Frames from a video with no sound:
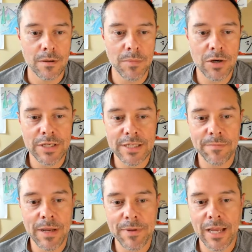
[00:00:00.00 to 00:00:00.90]
Malky
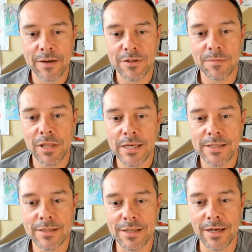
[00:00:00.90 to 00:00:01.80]
said maybe they have some
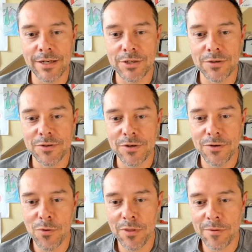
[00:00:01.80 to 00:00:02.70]
licensing issues.
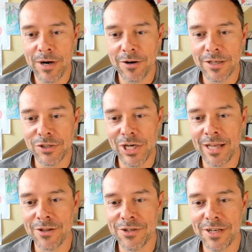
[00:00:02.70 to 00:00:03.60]
North American
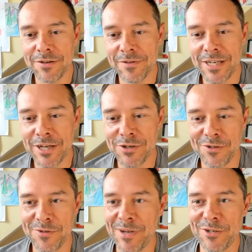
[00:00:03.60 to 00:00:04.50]
Challenge
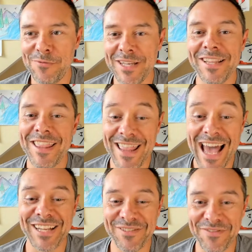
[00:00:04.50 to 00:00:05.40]
Invitational Special Weekly.
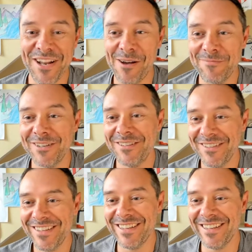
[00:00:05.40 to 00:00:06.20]
That is phenomenal.